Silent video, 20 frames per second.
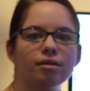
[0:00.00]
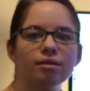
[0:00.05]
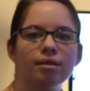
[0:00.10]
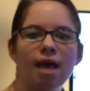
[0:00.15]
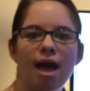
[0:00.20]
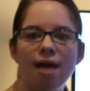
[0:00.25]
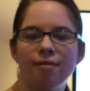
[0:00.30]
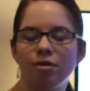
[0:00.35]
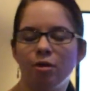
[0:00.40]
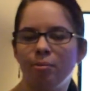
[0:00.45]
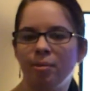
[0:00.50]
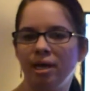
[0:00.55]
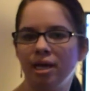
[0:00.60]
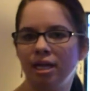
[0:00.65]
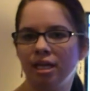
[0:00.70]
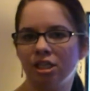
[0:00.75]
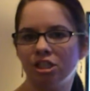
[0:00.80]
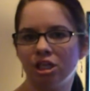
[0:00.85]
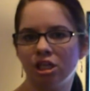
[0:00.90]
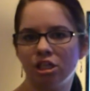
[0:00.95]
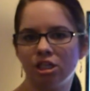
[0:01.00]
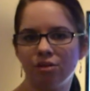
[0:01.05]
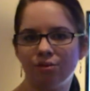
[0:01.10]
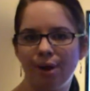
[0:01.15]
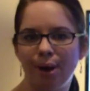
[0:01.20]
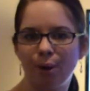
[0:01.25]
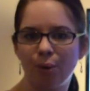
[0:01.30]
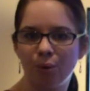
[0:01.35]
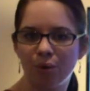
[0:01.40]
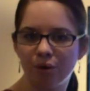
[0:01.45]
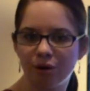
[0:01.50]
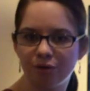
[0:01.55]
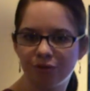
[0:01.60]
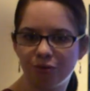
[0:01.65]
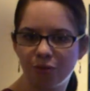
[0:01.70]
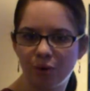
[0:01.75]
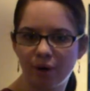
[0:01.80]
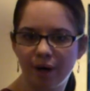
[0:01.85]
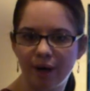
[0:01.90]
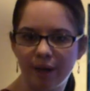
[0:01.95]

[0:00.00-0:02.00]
have your pediatrician write an order for